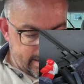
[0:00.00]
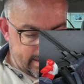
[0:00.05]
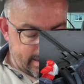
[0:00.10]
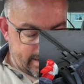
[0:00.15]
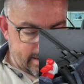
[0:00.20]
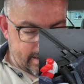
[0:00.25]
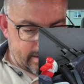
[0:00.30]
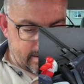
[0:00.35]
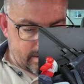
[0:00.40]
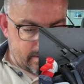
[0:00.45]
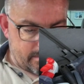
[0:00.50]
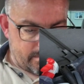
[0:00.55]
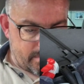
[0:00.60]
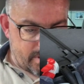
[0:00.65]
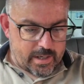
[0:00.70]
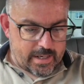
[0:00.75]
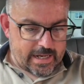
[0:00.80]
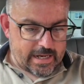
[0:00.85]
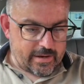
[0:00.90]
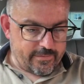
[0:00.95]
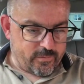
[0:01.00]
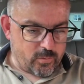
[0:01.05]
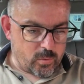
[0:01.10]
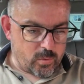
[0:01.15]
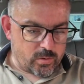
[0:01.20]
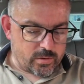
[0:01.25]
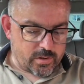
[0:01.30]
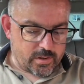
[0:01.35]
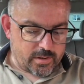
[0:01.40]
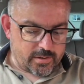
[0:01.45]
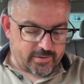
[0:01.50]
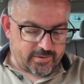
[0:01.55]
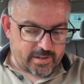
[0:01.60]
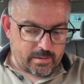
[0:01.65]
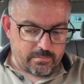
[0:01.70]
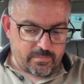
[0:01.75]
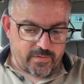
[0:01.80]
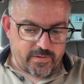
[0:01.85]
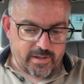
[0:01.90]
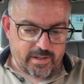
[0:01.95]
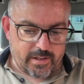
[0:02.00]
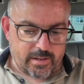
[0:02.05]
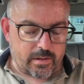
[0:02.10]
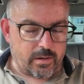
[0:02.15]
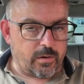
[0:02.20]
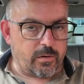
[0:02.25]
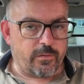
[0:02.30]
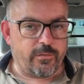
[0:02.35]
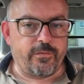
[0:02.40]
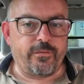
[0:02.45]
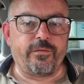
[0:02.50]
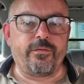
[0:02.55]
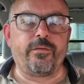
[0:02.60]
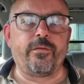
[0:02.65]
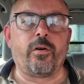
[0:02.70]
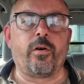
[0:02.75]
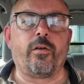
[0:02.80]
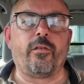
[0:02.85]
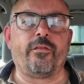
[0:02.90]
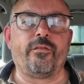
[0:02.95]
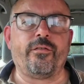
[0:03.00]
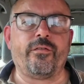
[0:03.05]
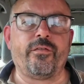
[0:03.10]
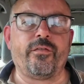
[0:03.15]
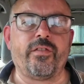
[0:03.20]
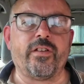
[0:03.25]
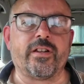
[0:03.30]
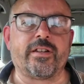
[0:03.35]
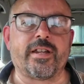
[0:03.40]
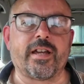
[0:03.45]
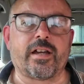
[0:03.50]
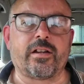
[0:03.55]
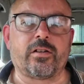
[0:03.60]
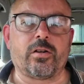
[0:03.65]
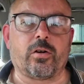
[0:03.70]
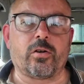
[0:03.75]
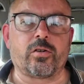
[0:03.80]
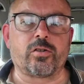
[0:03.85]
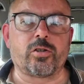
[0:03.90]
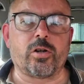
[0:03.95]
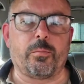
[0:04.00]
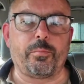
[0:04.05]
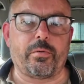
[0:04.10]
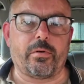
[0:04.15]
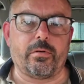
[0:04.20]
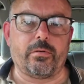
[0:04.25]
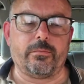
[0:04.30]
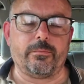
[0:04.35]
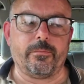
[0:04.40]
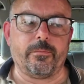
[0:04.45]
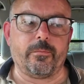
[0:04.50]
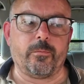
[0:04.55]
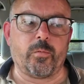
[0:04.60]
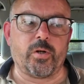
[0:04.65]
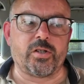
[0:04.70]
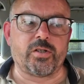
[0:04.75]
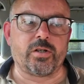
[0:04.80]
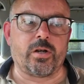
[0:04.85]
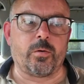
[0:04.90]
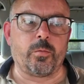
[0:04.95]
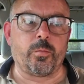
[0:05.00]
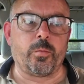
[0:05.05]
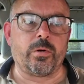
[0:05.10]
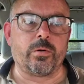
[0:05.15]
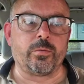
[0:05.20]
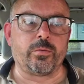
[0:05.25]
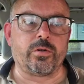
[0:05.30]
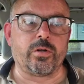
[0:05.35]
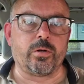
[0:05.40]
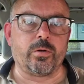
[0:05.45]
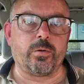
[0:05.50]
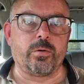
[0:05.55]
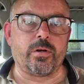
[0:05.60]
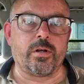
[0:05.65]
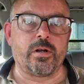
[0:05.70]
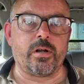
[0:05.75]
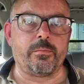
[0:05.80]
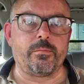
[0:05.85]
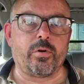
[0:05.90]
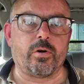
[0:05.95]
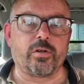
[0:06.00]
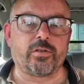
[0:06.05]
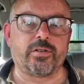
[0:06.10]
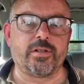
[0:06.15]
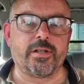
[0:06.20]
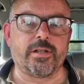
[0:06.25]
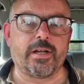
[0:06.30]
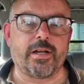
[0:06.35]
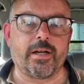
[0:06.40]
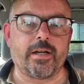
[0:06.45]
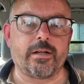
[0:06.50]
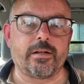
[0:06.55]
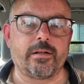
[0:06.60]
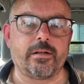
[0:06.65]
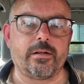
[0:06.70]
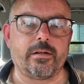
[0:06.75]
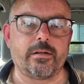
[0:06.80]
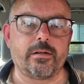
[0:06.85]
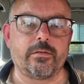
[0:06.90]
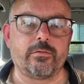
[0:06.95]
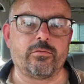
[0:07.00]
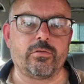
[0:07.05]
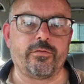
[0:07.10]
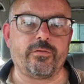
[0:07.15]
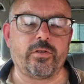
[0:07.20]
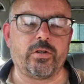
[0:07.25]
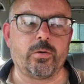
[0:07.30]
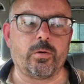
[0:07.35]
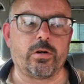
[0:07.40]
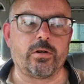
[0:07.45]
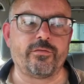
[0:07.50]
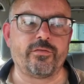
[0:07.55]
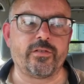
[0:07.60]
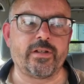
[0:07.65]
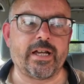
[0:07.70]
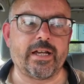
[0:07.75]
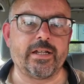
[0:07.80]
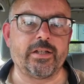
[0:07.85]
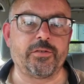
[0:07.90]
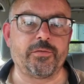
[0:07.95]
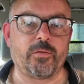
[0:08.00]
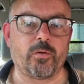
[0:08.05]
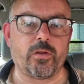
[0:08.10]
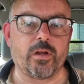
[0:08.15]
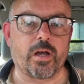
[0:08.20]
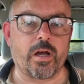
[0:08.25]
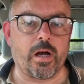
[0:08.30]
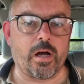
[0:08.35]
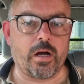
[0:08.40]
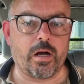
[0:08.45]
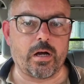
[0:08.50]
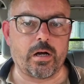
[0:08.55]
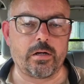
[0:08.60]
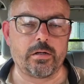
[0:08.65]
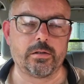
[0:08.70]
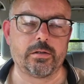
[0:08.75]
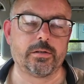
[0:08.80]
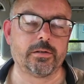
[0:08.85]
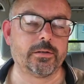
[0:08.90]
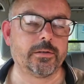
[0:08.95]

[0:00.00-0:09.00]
I have ordered something off of the TikTok shop, which I will do an unboxing and review of. That is for the car.